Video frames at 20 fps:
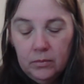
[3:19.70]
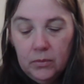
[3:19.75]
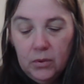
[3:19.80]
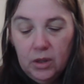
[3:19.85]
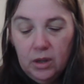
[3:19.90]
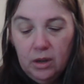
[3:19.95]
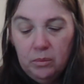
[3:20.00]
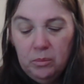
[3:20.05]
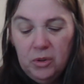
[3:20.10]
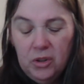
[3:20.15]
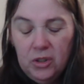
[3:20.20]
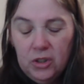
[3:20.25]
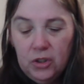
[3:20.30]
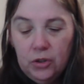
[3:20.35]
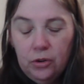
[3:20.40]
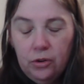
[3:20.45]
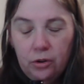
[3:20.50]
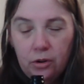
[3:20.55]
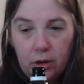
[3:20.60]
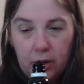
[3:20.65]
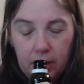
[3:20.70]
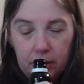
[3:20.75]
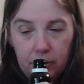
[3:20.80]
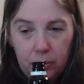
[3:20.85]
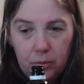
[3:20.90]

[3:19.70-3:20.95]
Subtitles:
I'm not sure.